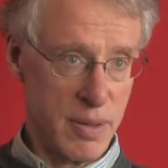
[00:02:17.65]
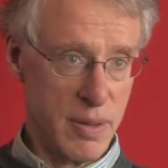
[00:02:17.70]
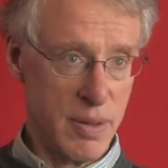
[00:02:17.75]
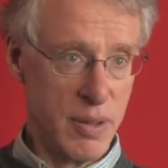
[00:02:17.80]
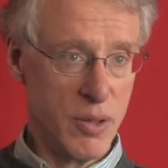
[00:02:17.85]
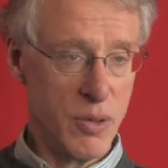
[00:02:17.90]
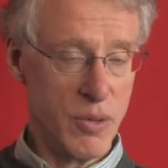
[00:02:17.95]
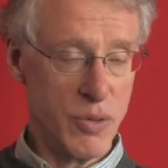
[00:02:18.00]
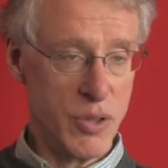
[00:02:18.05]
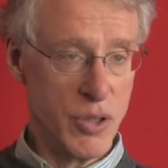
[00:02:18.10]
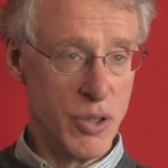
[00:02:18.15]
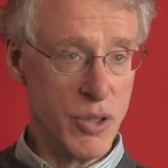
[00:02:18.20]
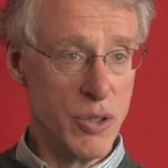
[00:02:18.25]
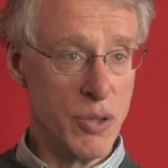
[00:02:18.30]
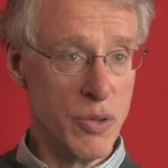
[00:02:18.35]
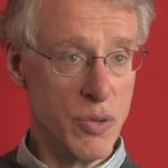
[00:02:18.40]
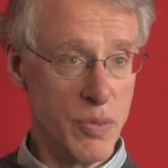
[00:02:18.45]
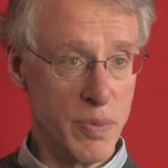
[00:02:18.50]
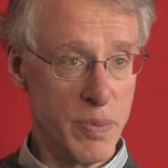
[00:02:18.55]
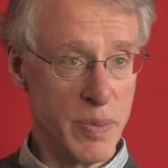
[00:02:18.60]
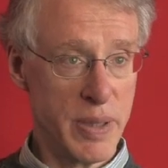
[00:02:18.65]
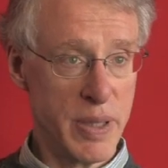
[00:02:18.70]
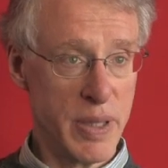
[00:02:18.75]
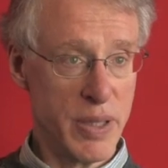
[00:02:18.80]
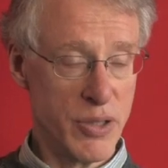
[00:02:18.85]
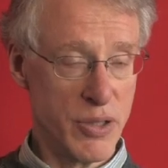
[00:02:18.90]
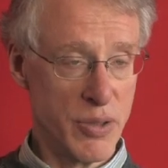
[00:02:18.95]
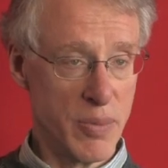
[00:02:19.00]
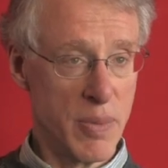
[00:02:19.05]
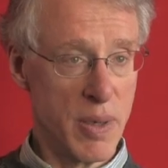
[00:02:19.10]
huge new
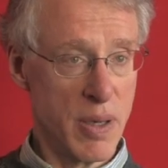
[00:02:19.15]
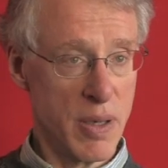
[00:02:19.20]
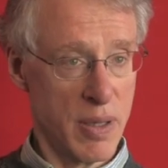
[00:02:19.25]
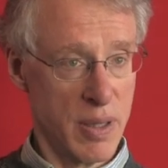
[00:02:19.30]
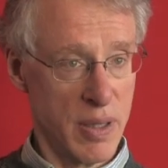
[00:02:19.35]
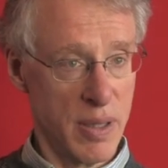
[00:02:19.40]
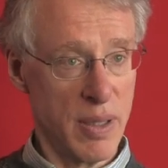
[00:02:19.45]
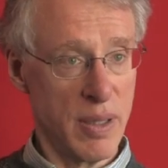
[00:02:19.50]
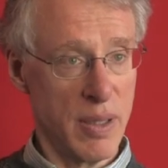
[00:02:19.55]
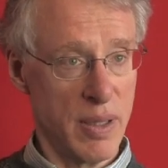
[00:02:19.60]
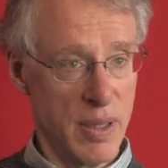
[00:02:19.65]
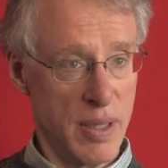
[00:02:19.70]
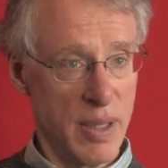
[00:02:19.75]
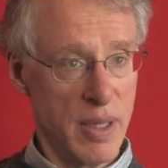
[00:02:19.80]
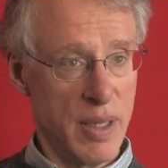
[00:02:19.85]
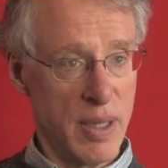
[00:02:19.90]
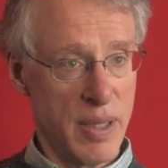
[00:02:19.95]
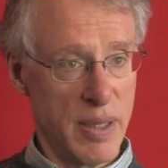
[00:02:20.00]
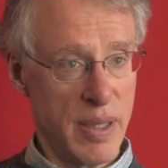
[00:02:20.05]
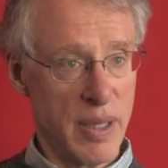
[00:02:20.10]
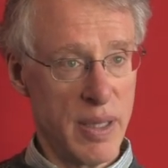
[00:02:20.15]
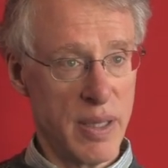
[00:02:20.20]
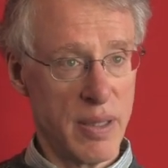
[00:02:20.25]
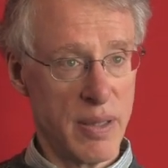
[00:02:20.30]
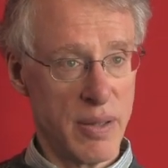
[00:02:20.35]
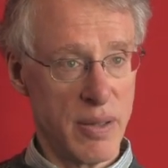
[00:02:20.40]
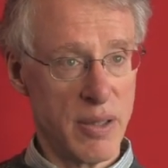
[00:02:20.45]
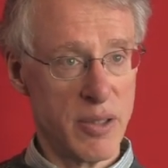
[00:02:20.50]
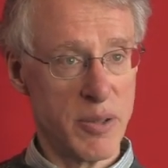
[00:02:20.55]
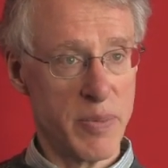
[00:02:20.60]
potential market that it
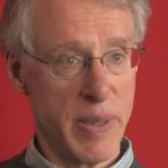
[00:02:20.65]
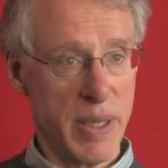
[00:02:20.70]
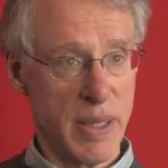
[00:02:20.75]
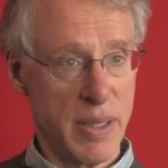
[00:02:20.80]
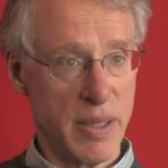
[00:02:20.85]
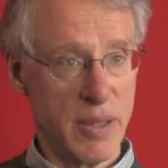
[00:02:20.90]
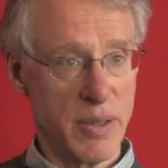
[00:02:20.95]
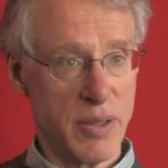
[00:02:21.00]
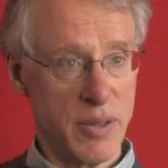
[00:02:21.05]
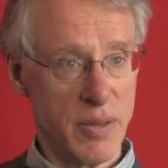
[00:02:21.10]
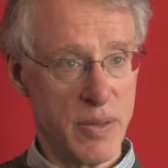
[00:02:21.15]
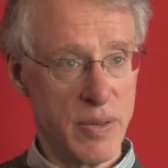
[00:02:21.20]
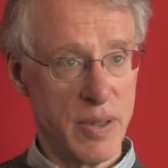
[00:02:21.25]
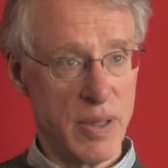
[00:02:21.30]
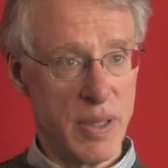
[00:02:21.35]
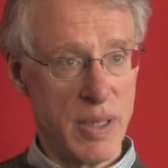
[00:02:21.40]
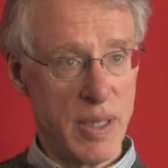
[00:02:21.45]
could expand into.